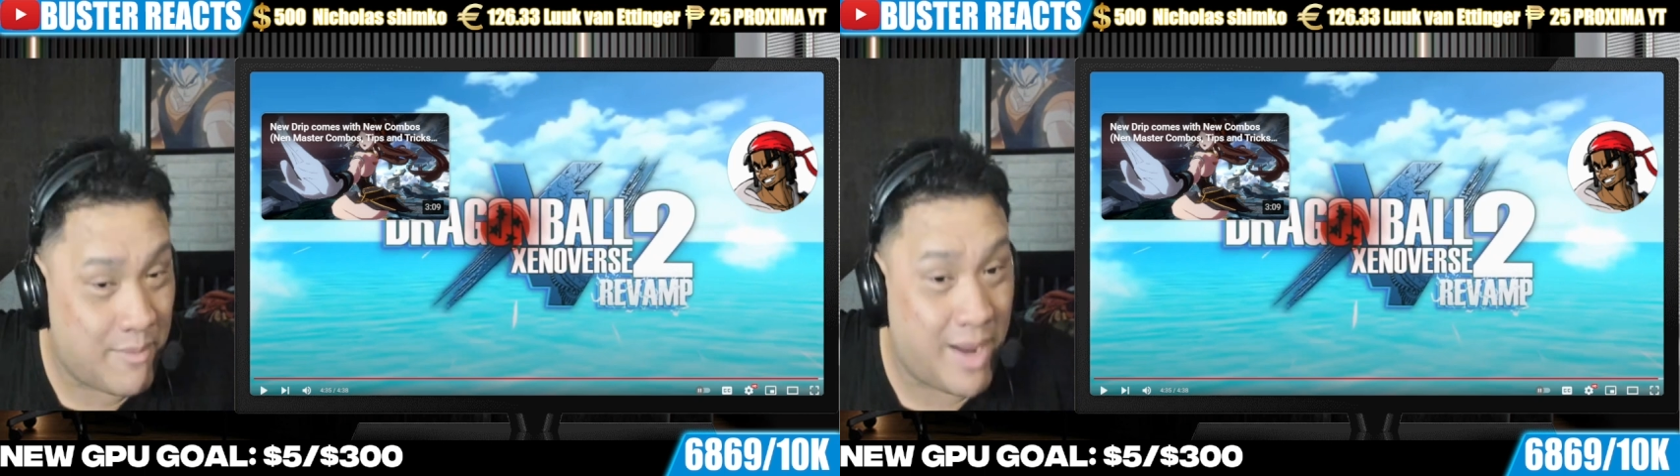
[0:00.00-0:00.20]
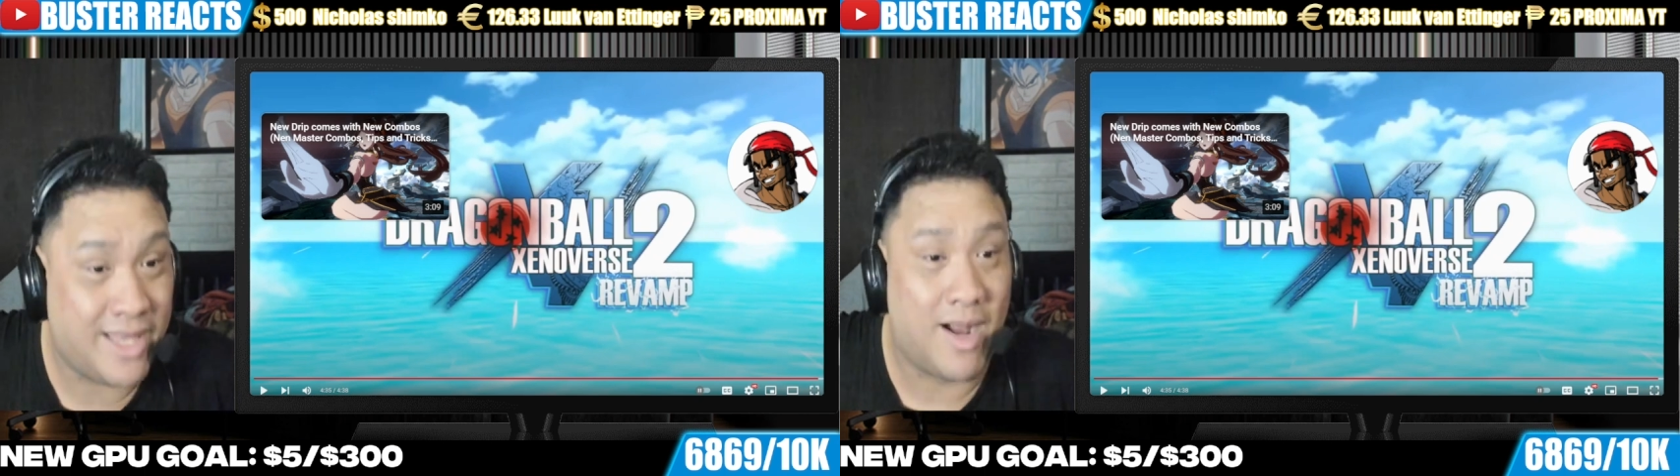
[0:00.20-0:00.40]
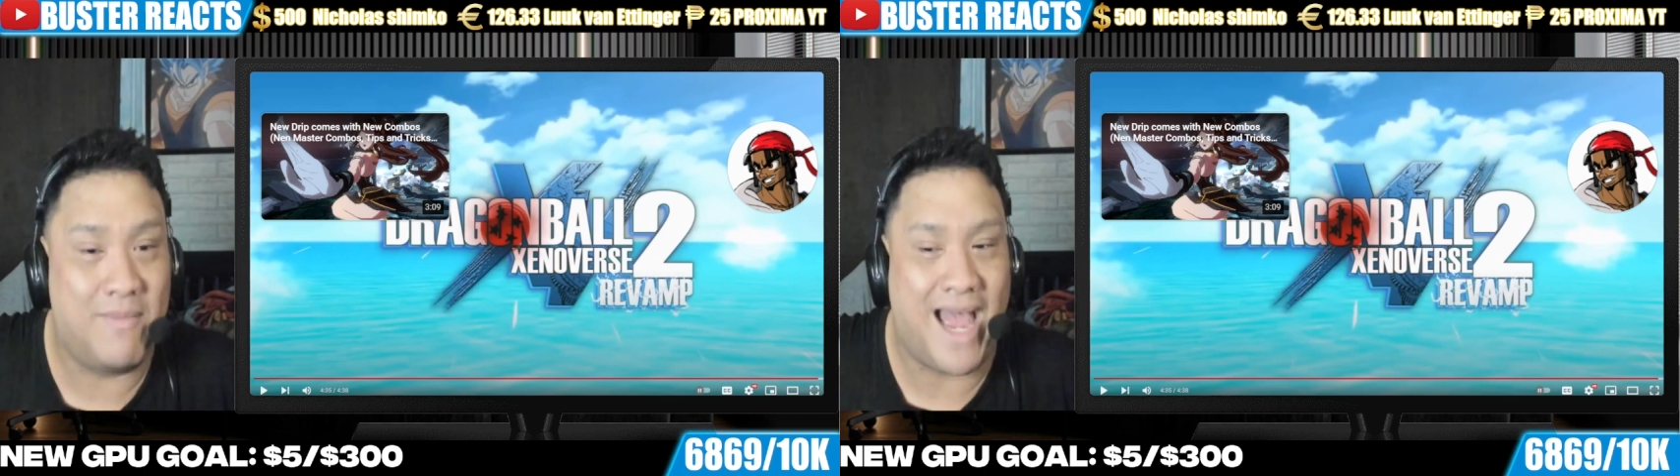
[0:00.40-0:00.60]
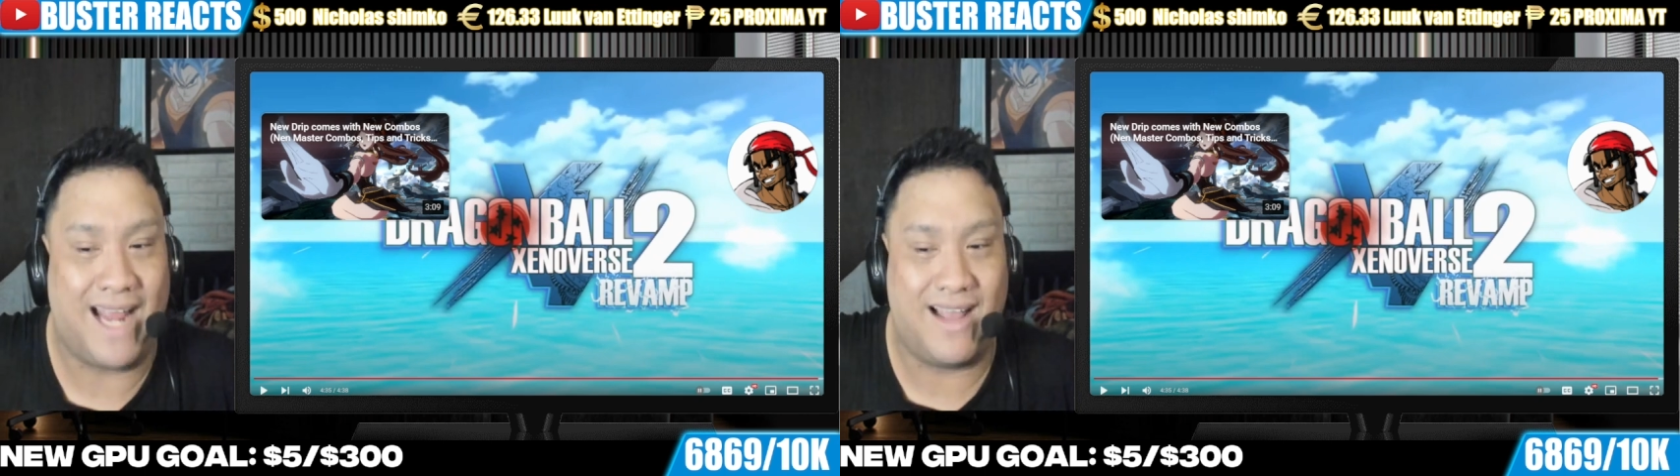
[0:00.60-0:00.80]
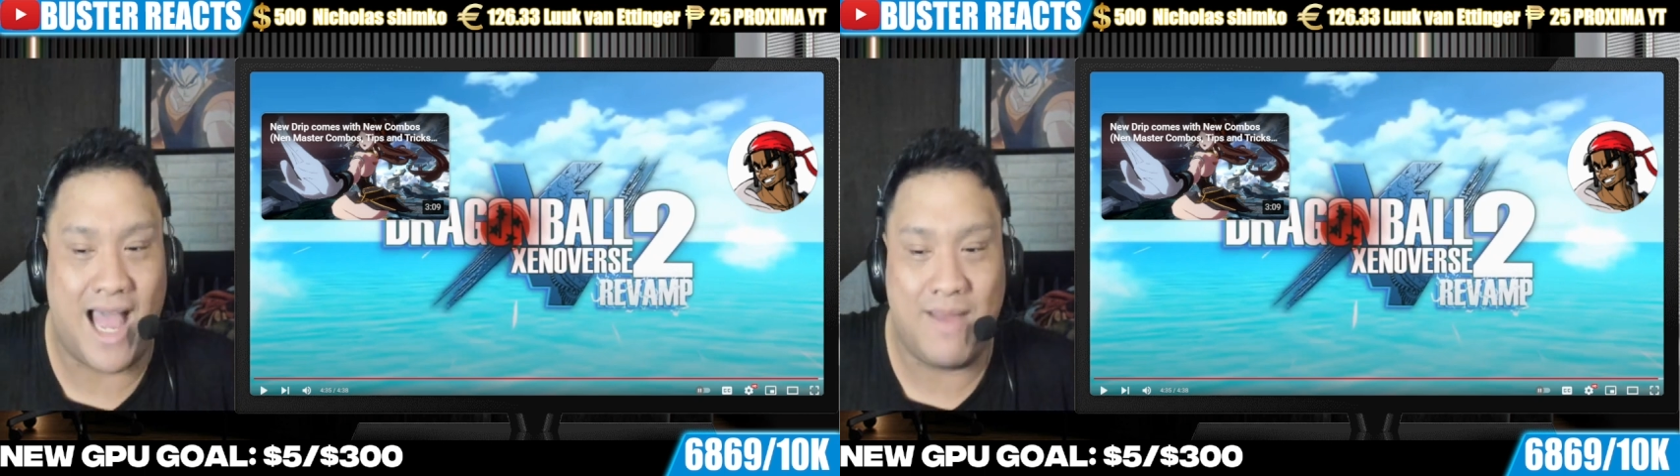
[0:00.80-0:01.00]
I might come
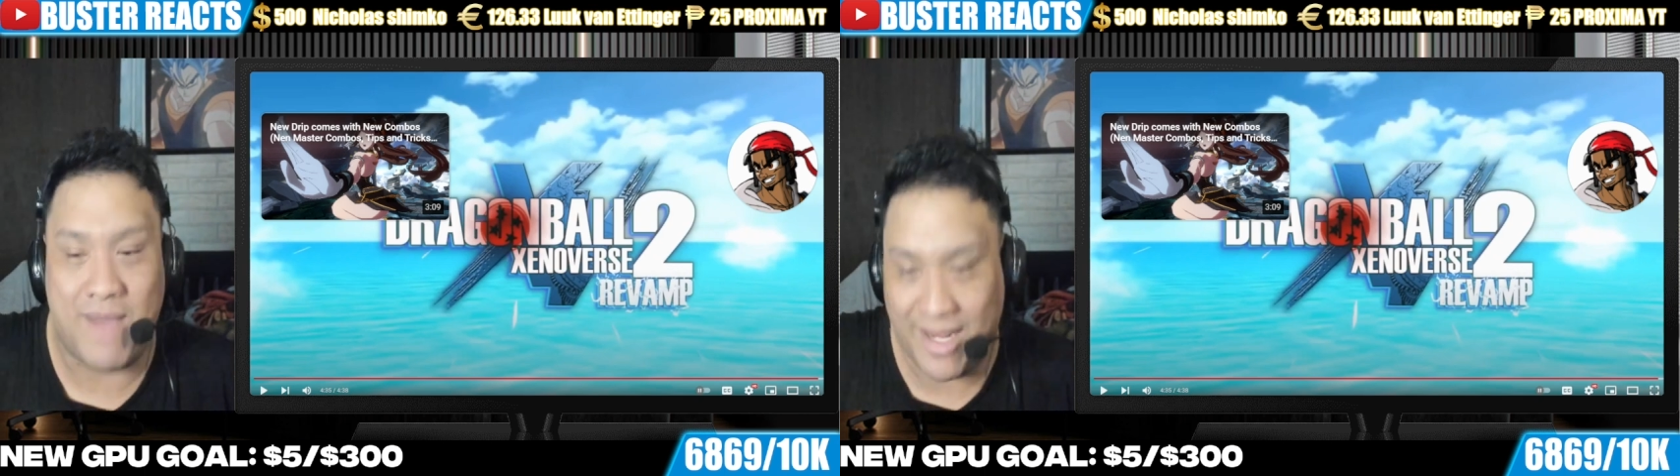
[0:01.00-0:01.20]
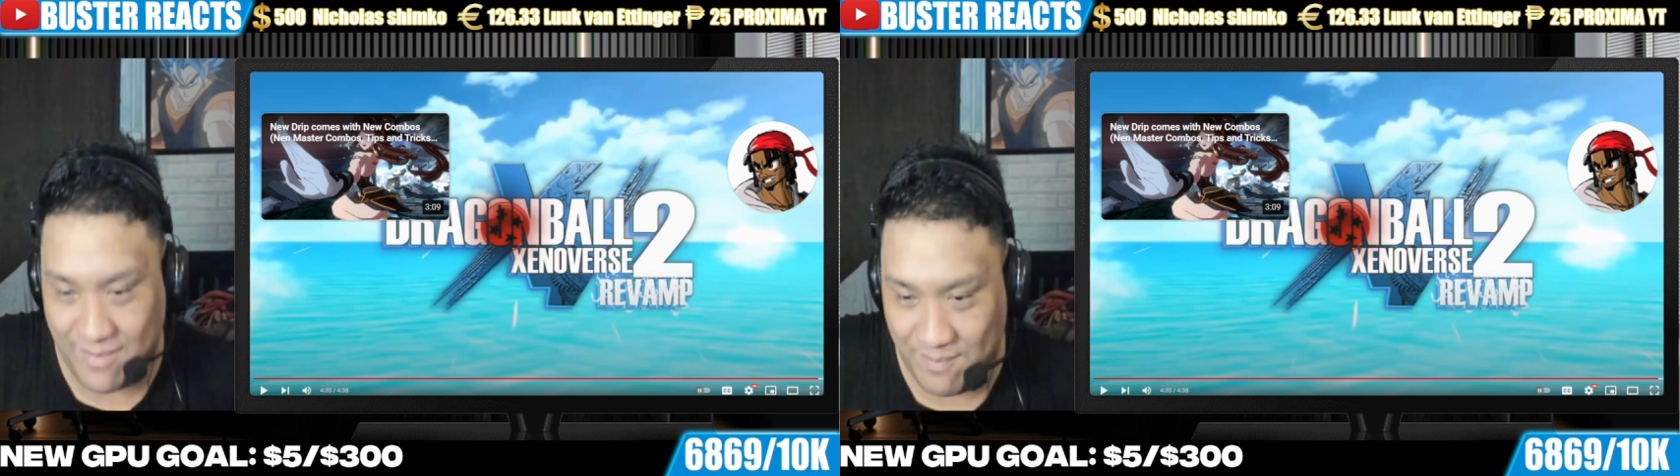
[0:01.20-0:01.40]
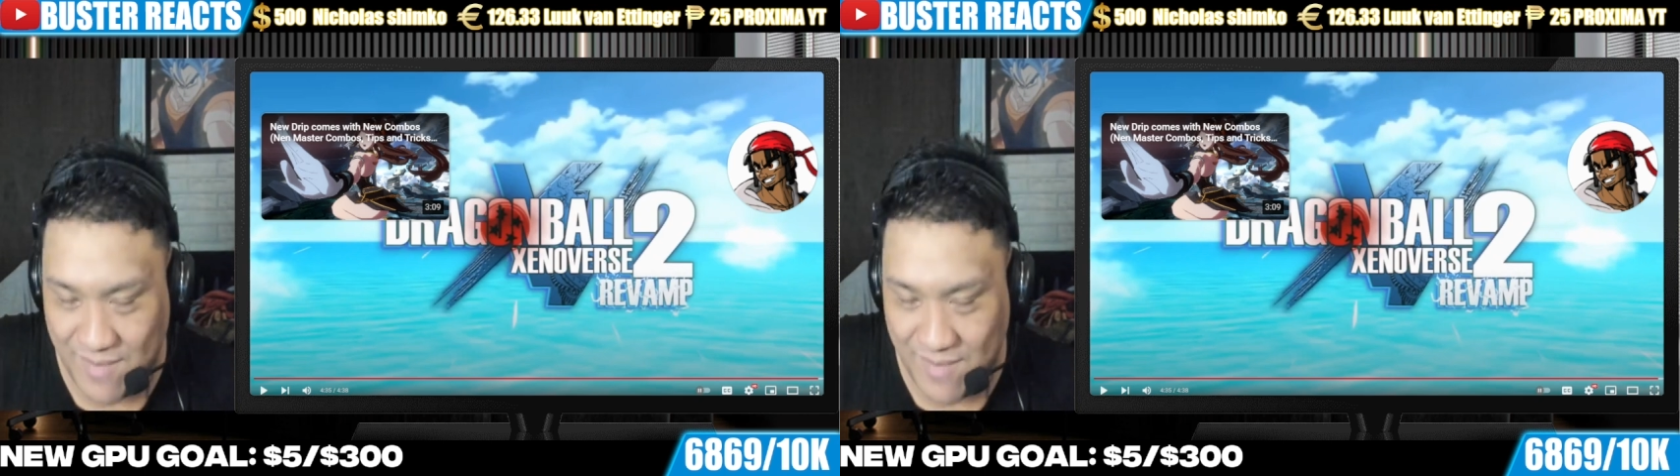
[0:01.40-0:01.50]
back. I might.